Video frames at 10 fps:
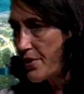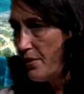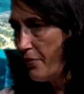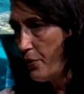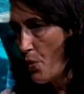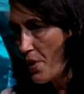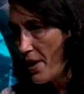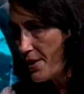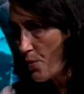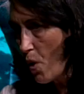In Florida,
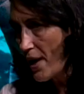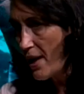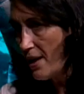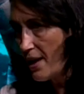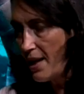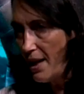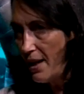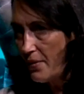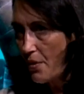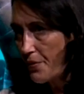it's Waikiki.
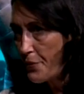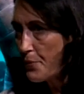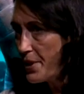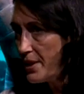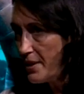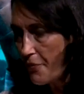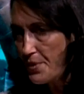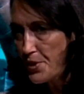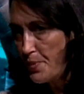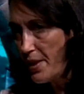There are 3 different
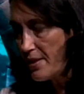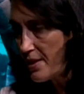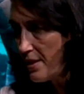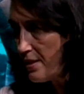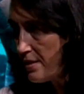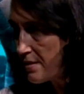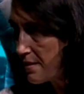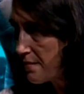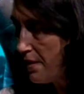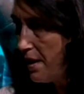
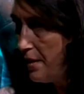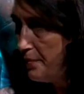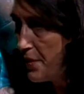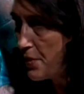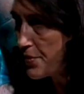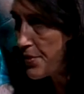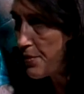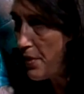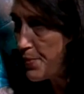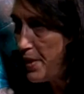species. There's
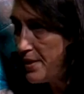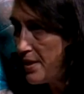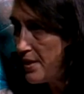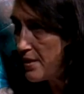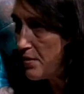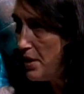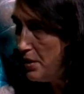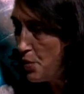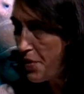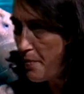a species in North